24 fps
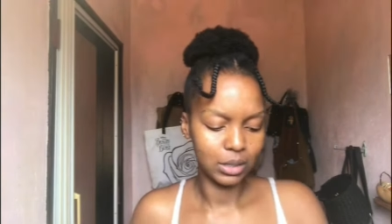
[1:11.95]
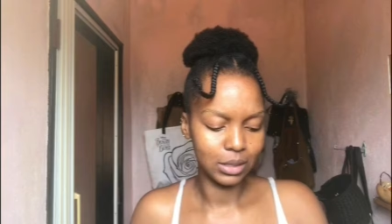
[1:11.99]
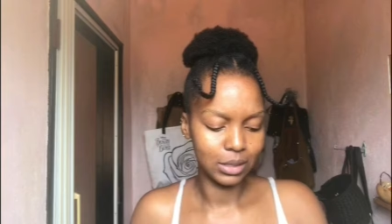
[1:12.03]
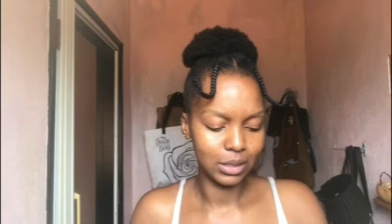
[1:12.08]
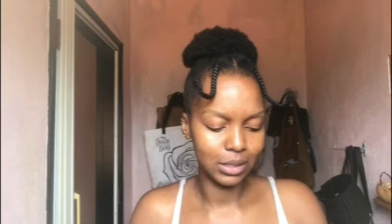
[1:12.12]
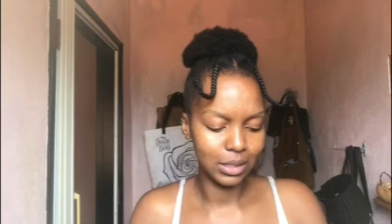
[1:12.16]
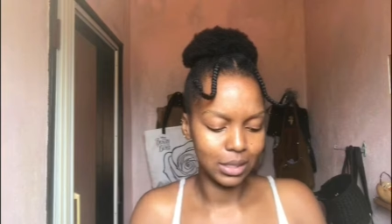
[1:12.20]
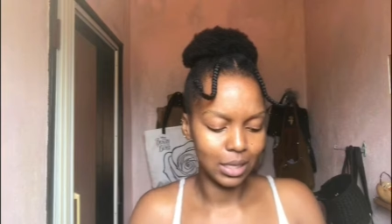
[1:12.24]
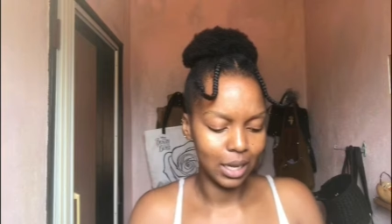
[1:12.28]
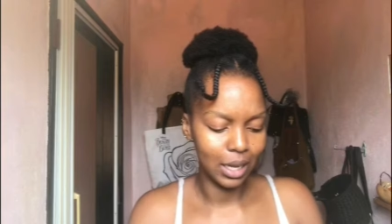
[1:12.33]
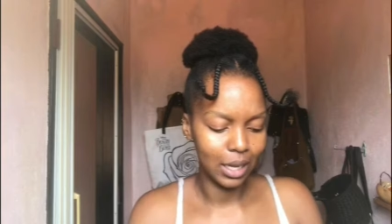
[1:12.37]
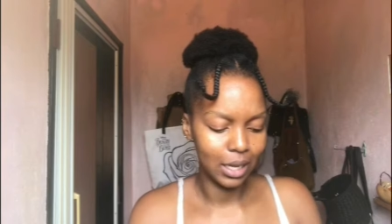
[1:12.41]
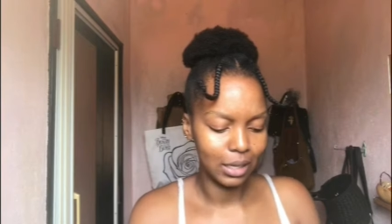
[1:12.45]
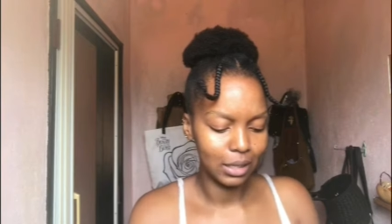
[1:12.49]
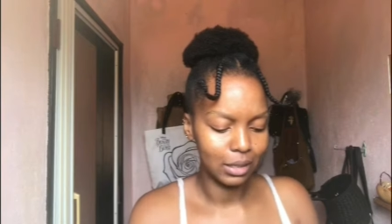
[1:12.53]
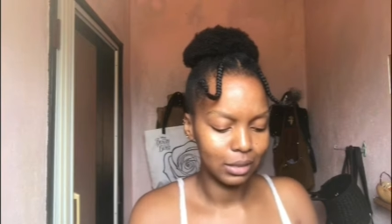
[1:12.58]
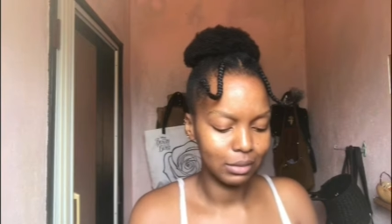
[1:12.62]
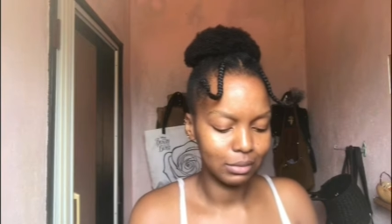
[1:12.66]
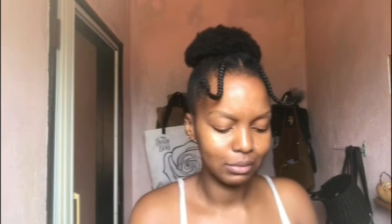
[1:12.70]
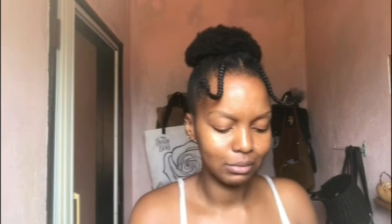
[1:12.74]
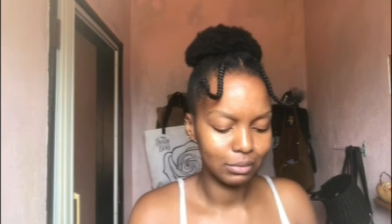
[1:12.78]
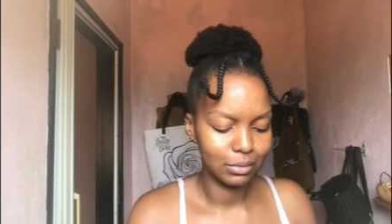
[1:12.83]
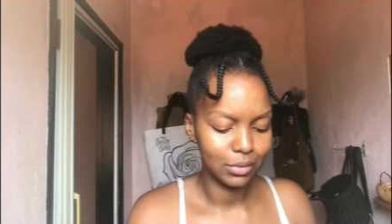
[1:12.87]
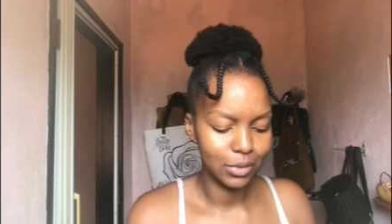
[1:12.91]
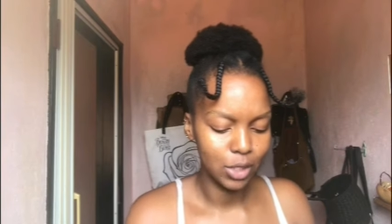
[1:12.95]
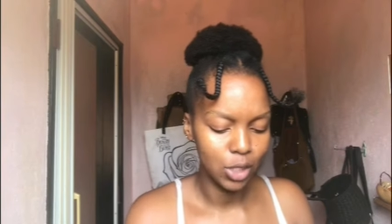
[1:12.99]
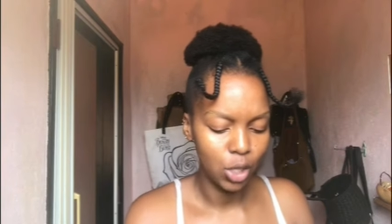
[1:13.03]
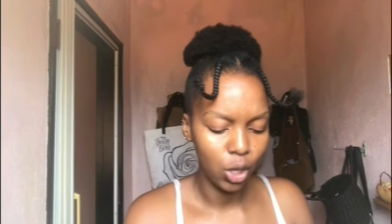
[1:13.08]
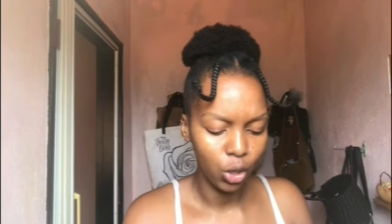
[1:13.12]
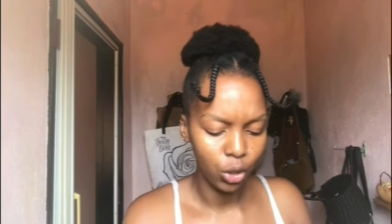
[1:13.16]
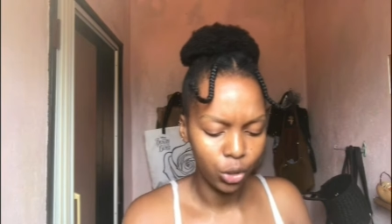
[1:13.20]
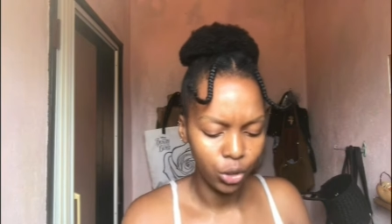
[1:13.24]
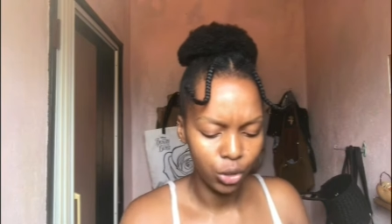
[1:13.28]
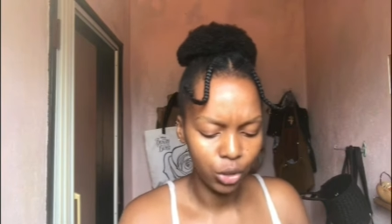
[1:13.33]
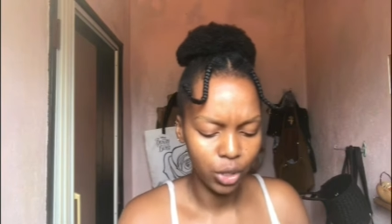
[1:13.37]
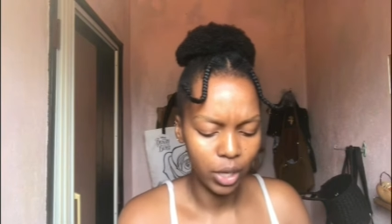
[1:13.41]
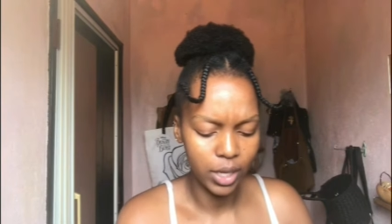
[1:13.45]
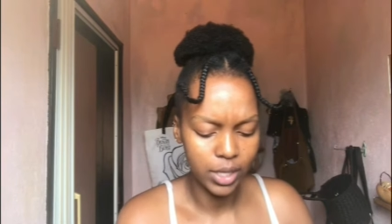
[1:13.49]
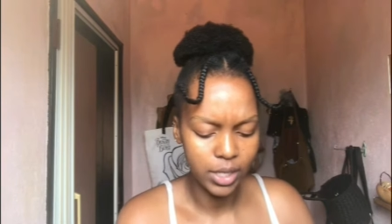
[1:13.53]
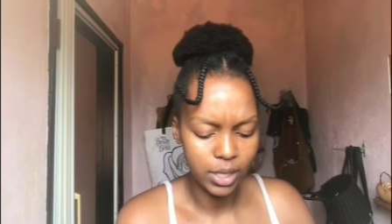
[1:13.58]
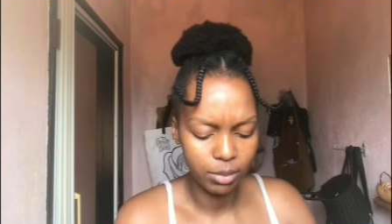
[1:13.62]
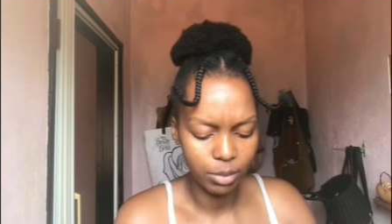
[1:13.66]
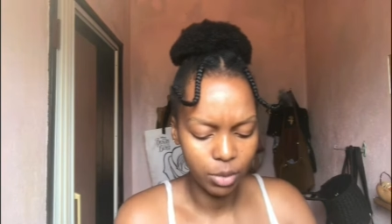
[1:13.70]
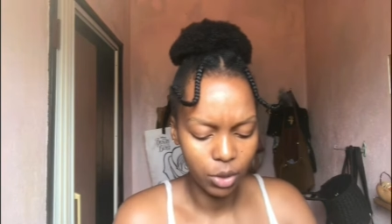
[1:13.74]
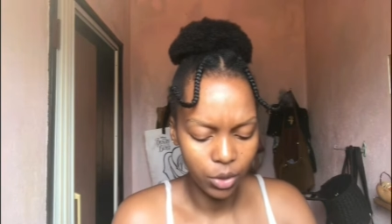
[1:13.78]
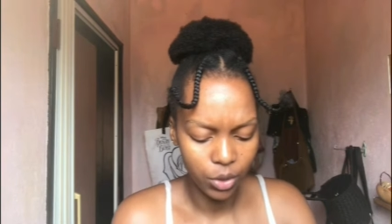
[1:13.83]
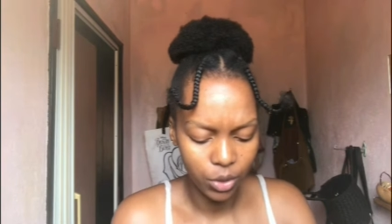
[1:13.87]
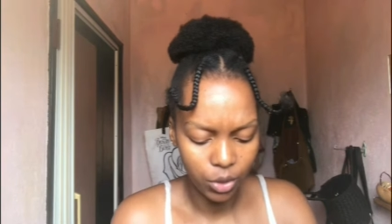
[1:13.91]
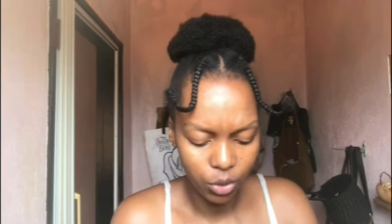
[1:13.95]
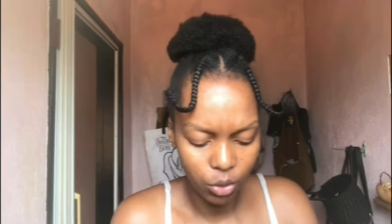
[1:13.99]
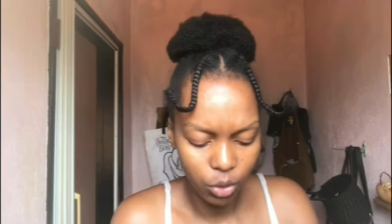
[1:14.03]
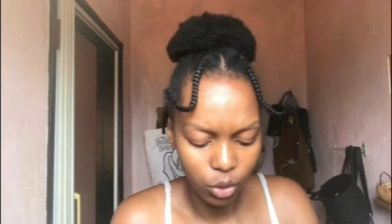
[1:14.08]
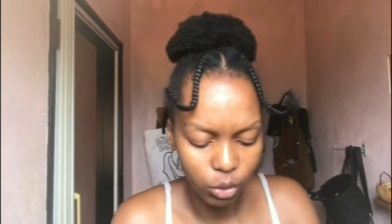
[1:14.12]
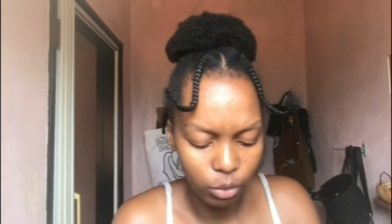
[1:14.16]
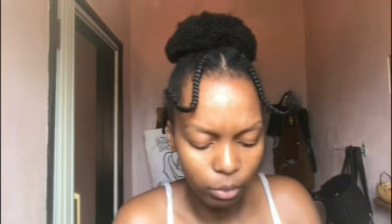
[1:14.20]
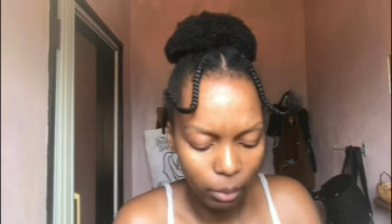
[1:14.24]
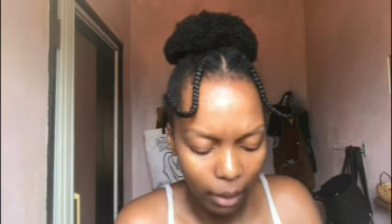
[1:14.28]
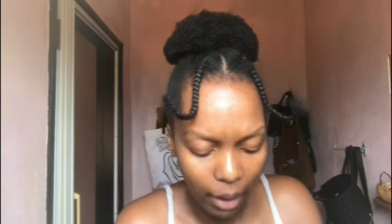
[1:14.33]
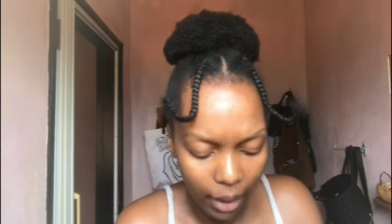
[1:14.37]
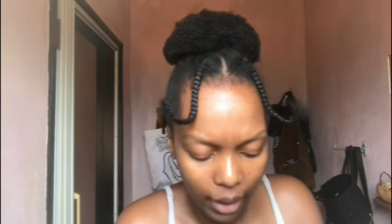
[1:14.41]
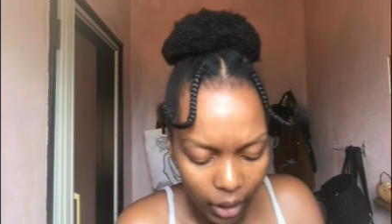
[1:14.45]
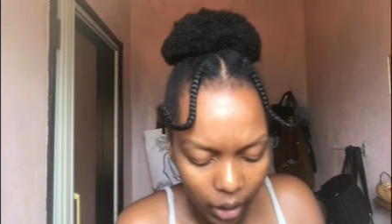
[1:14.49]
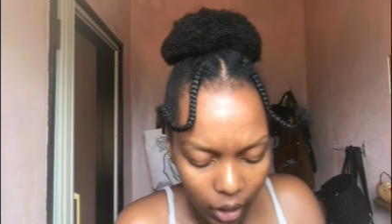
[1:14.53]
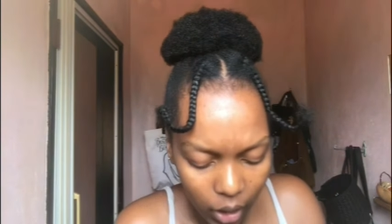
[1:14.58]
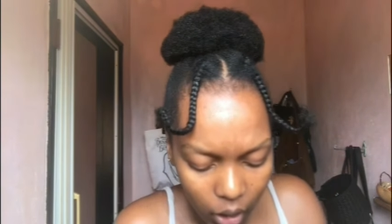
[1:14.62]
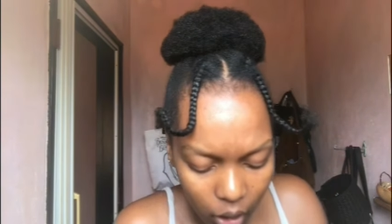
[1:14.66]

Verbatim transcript: did i tell you guys about it on my